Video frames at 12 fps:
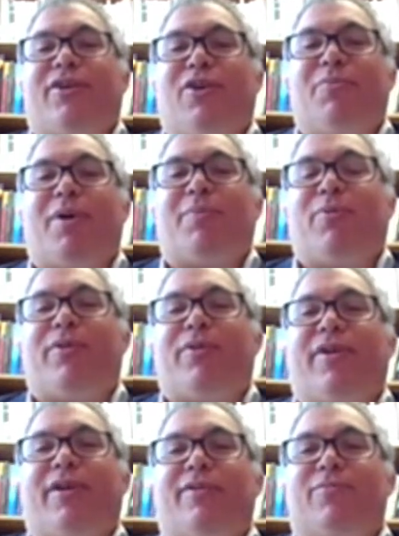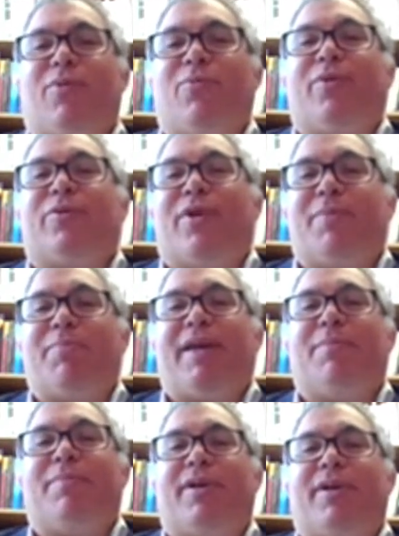You might be wondering, well, what do I
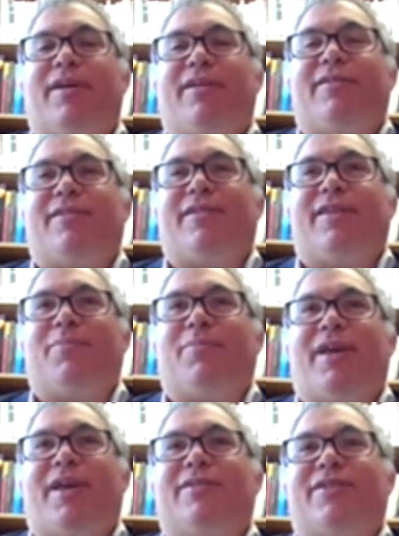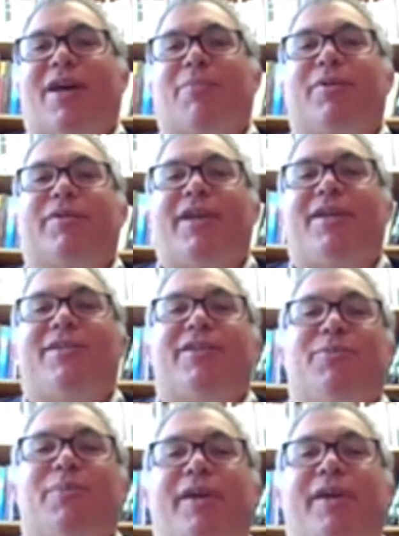mean by the plays simultaneously